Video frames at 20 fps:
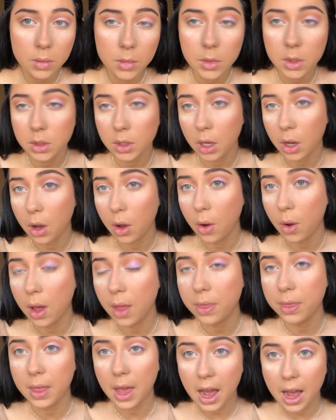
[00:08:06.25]
So
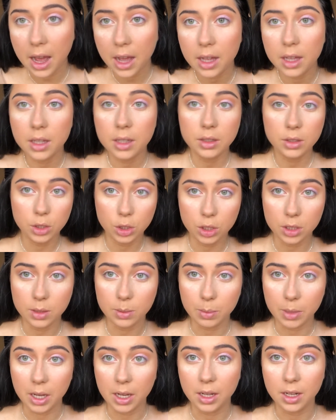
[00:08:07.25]
that just
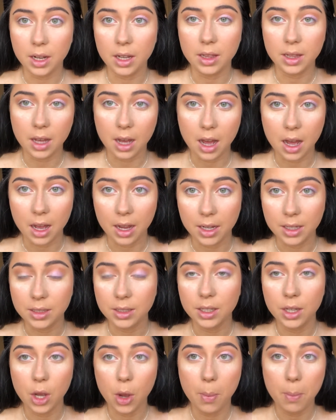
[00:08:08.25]
made the
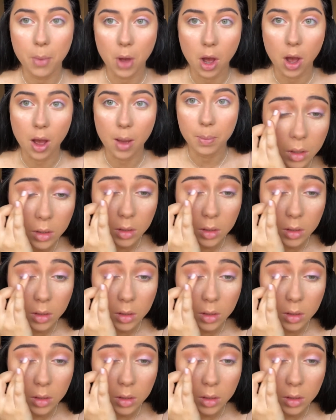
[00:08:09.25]
eyes pop.